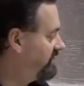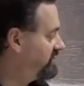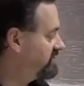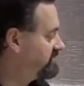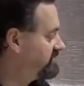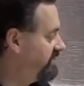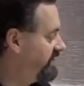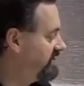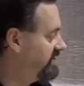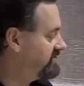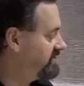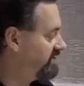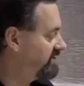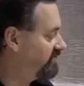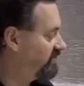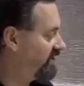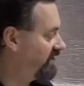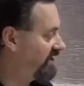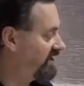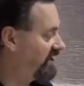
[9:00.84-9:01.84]
it just means
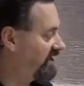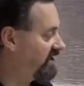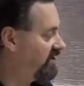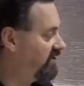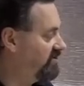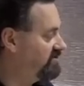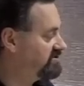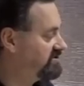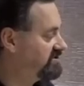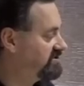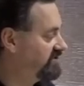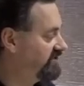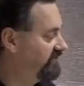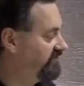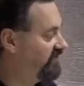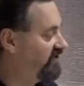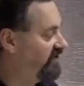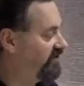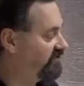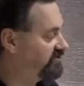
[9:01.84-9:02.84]
that when I get closer to the
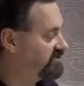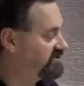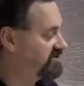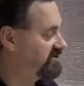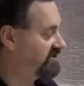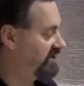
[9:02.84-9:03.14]
final